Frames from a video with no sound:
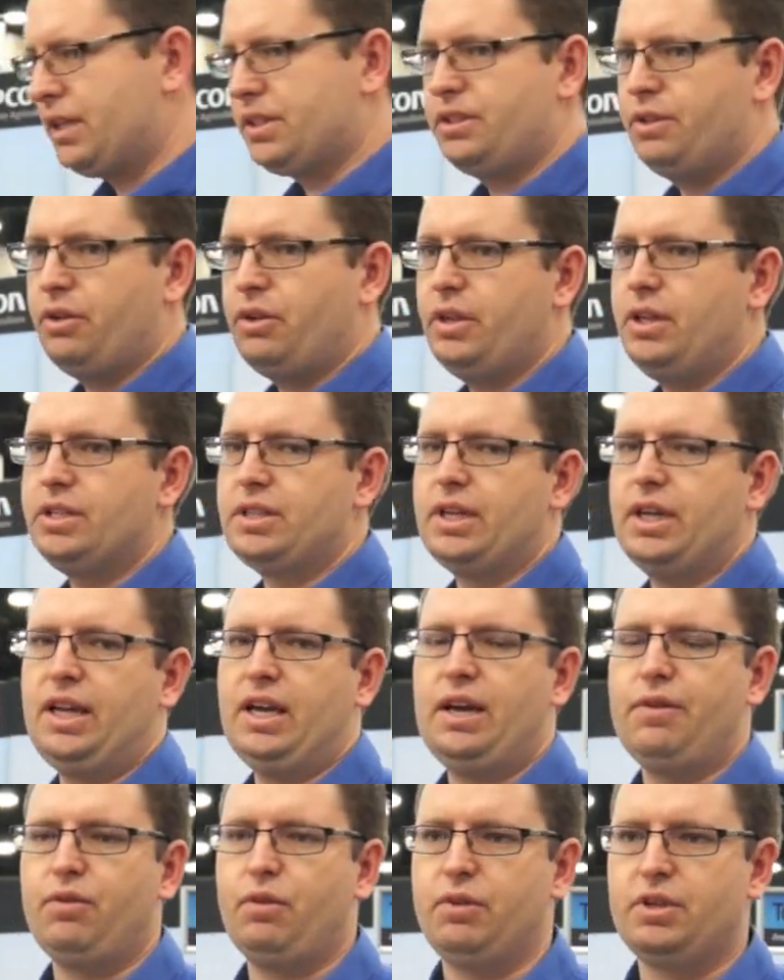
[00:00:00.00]
X30 is going
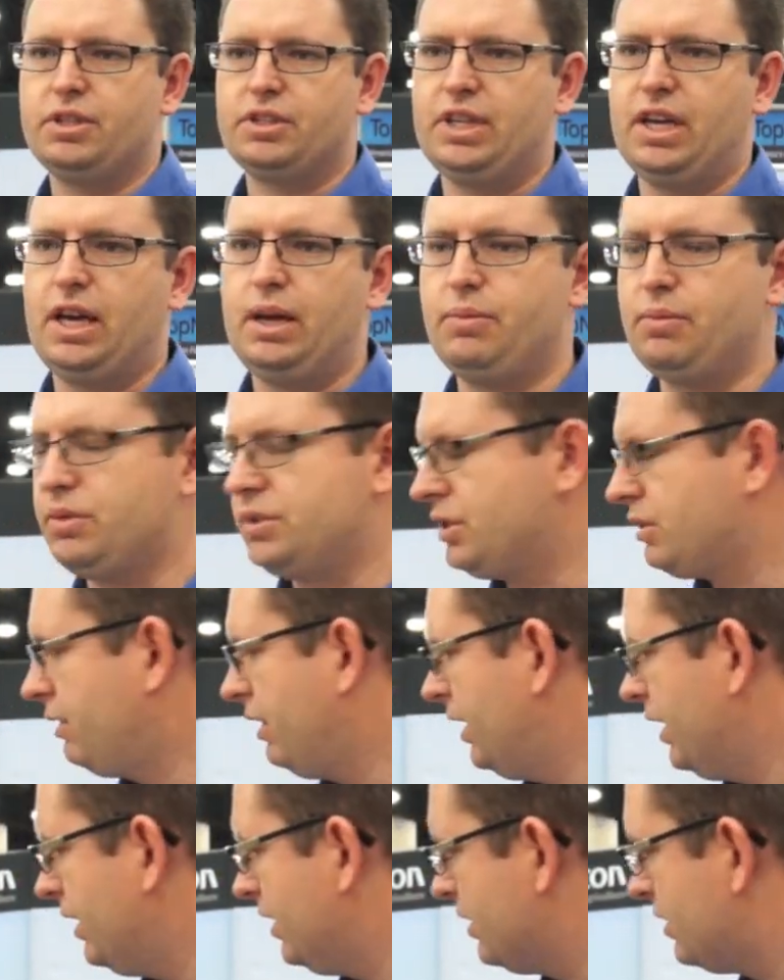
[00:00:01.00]
to have all the same
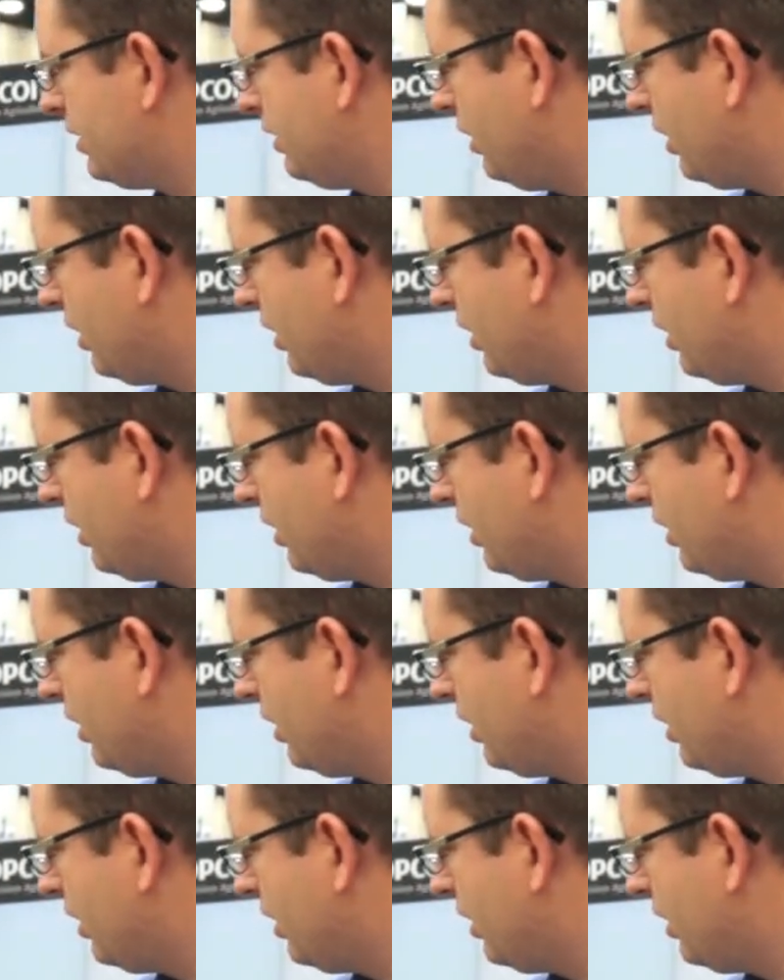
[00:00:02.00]
screens.